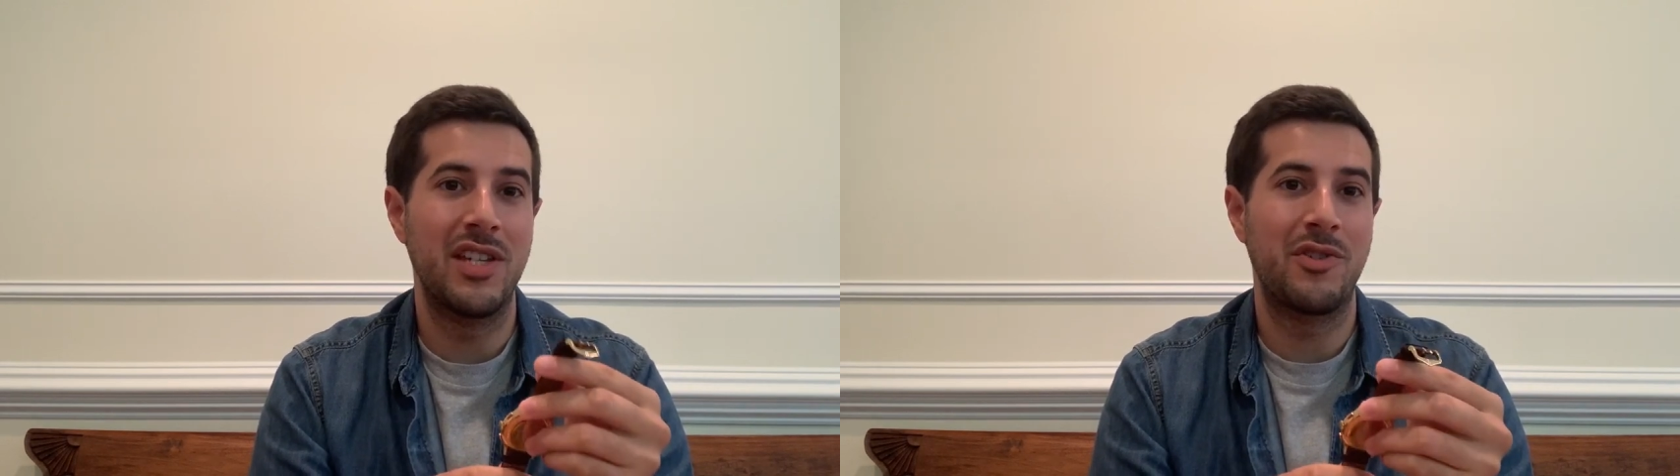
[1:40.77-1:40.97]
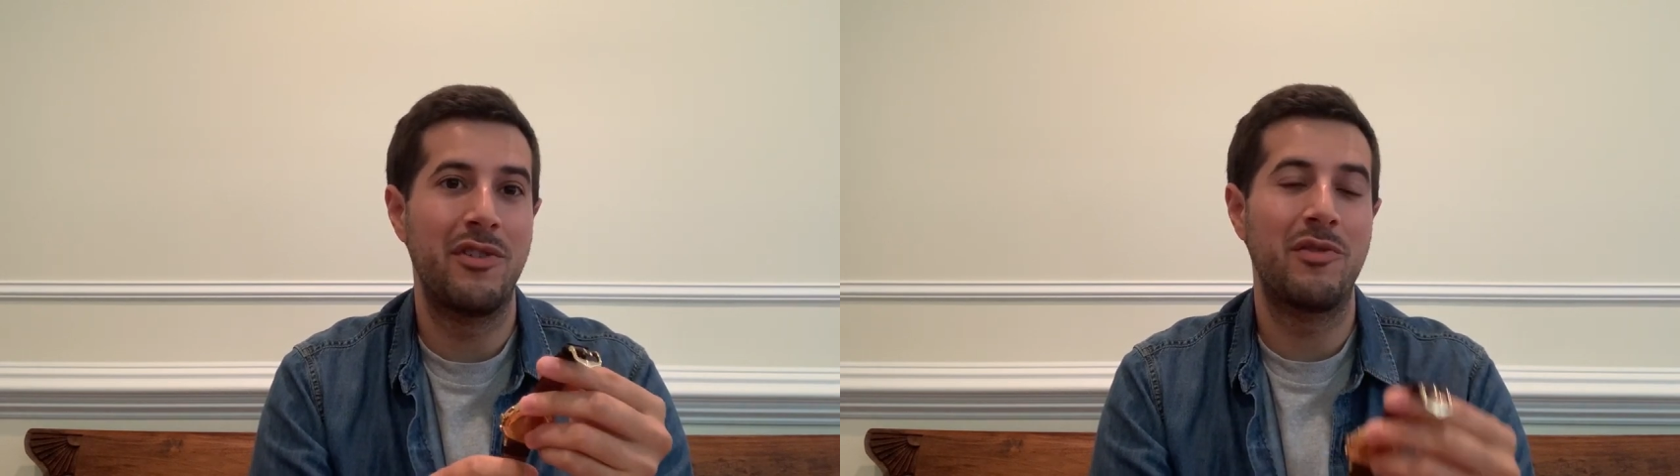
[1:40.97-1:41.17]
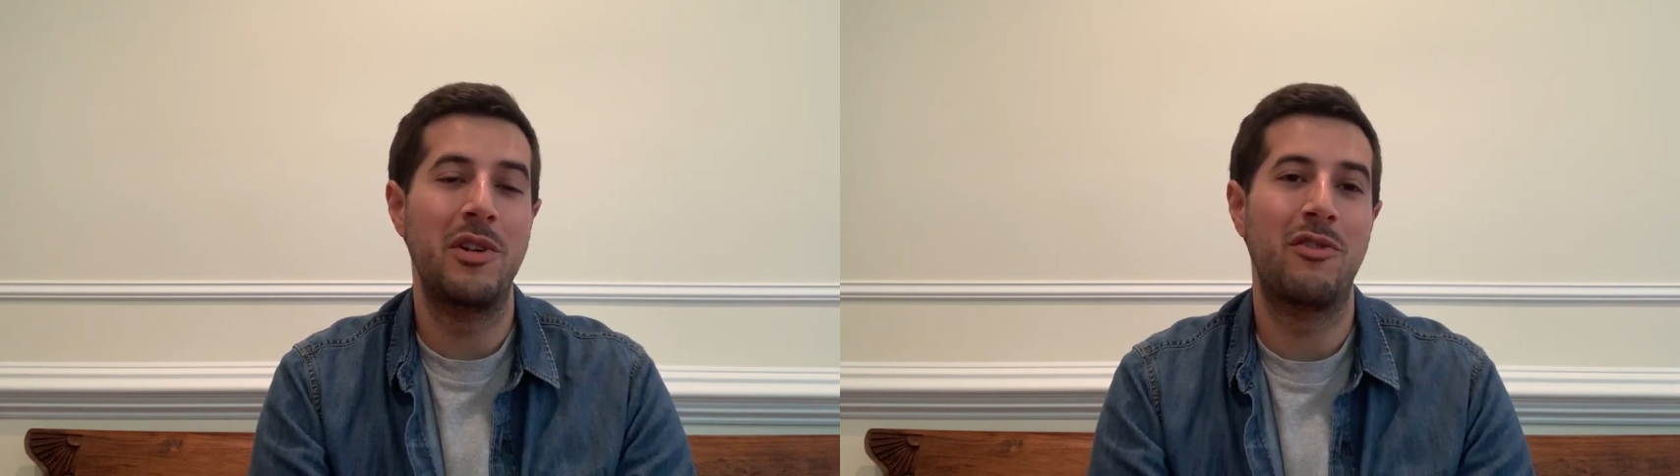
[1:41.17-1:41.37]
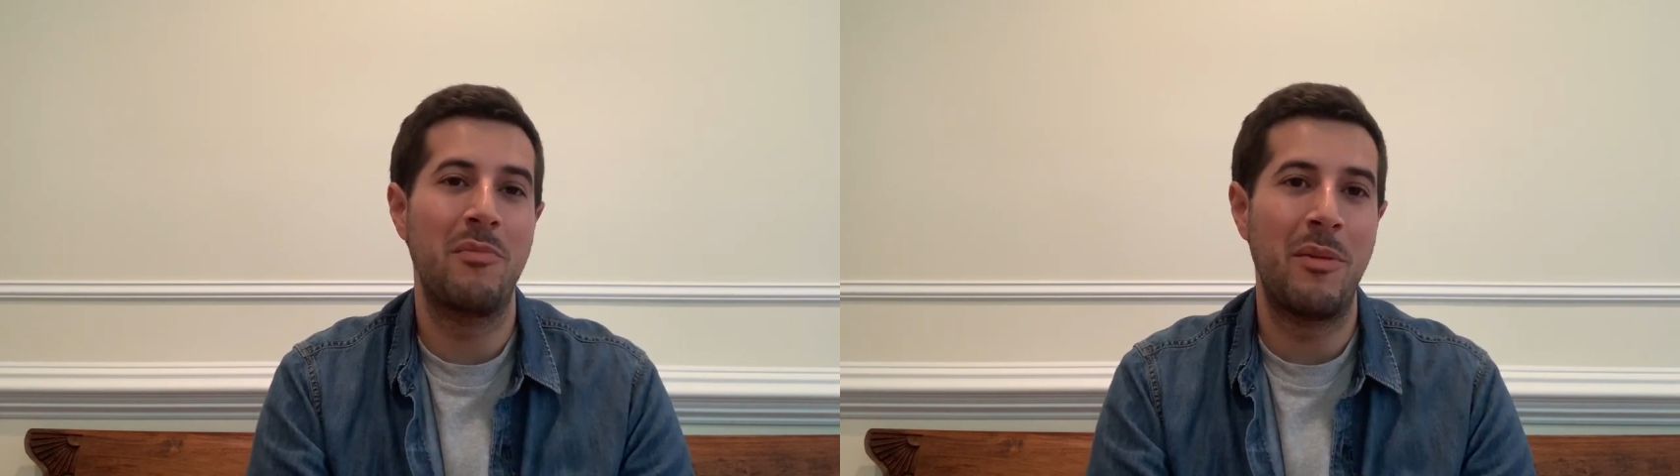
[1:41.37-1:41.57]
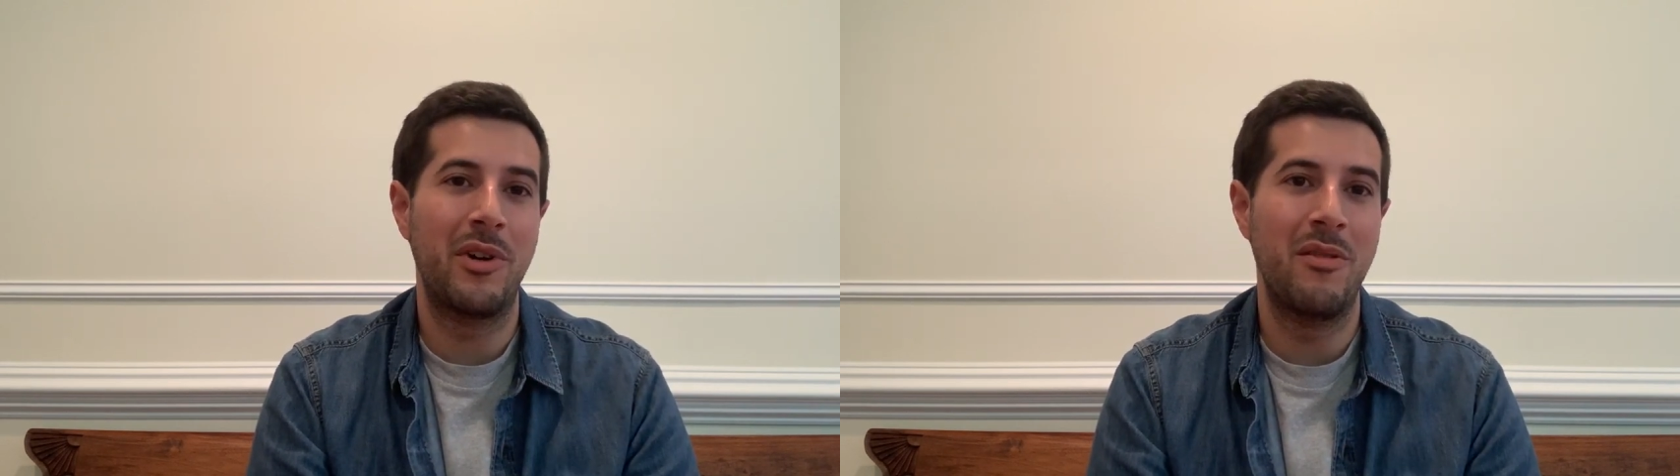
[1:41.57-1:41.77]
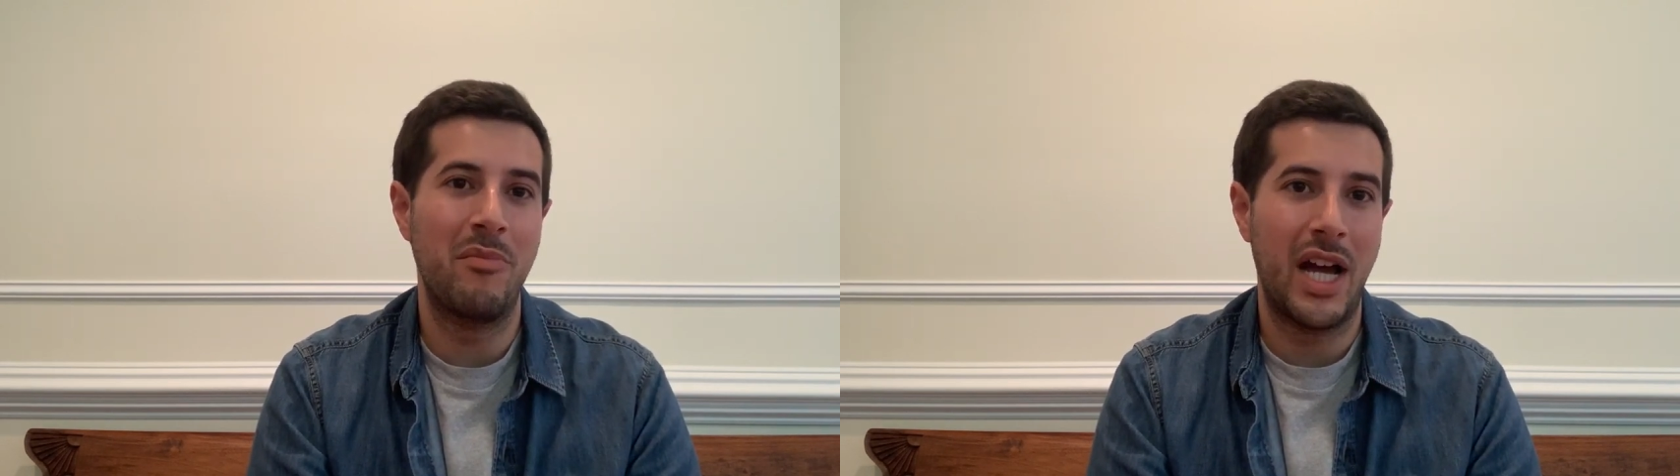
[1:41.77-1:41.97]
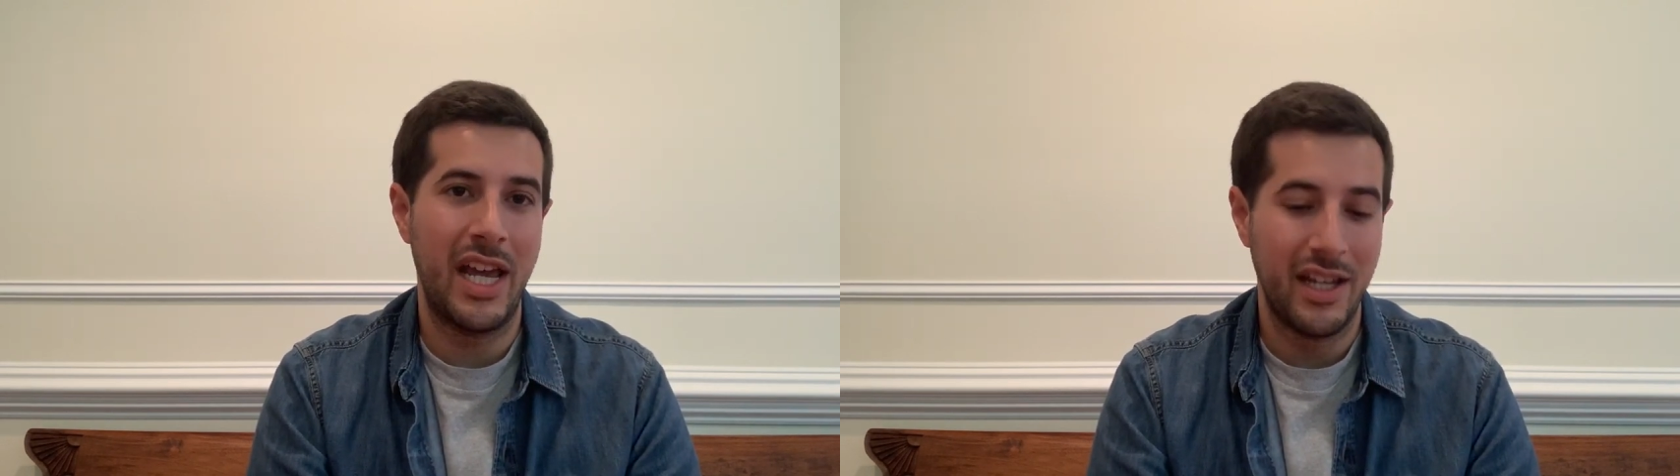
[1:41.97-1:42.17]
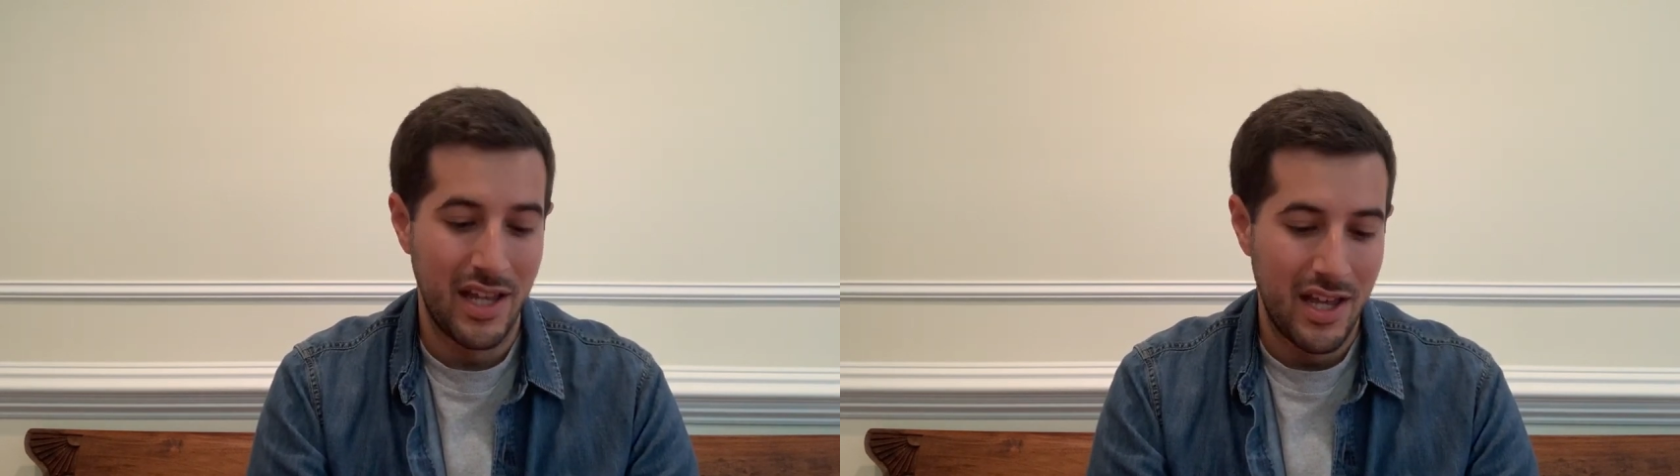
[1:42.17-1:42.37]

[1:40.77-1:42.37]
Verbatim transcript: history for me to remember him by.